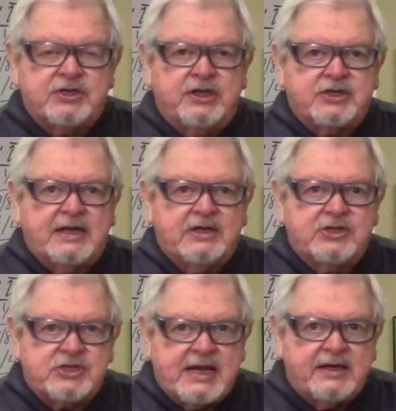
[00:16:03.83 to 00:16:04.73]
this. I can
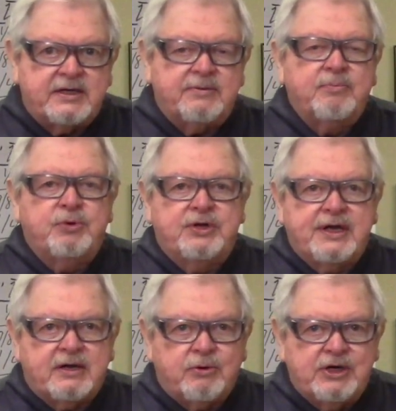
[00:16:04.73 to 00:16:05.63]
sand it, put
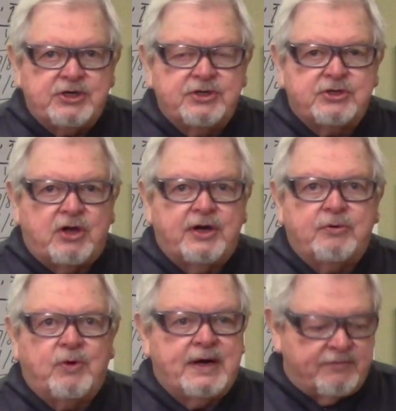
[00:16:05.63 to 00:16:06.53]
decorations on
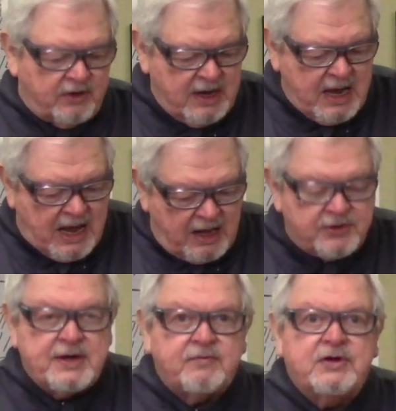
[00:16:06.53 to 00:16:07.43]
it, whatever. I'll
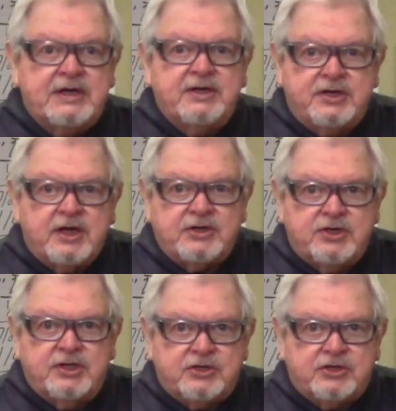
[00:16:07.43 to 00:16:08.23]
never need to touch this